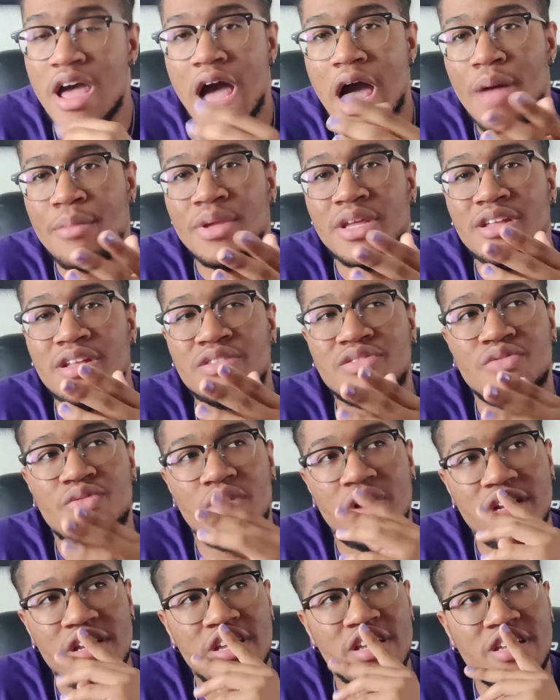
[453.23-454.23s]
I mean, it's
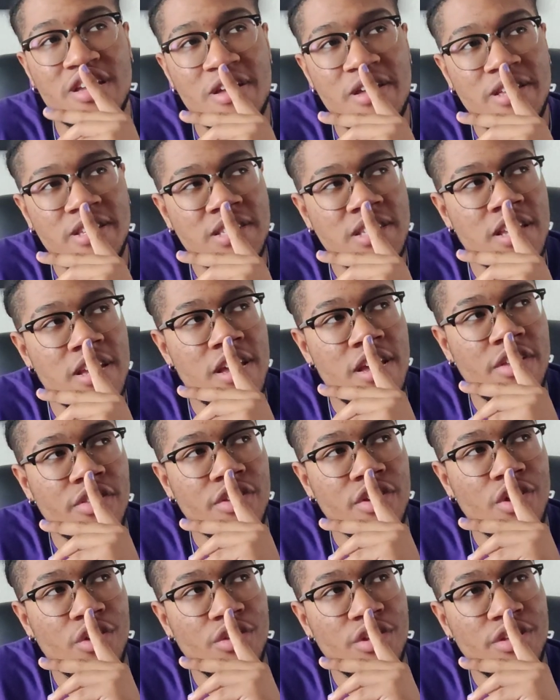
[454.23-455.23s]
funny because
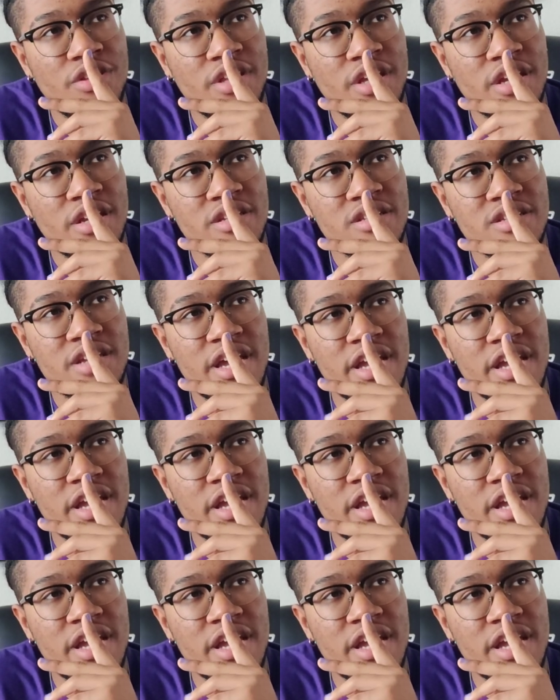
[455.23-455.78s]
the only thing is,